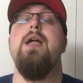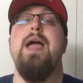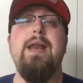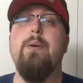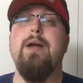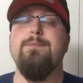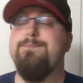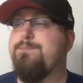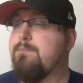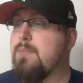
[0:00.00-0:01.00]
Anyway,
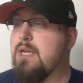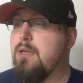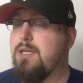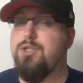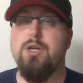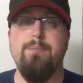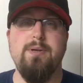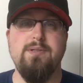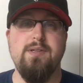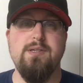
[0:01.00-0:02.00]
let's jump
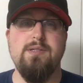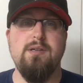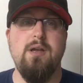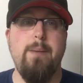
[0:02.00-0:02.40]
into this.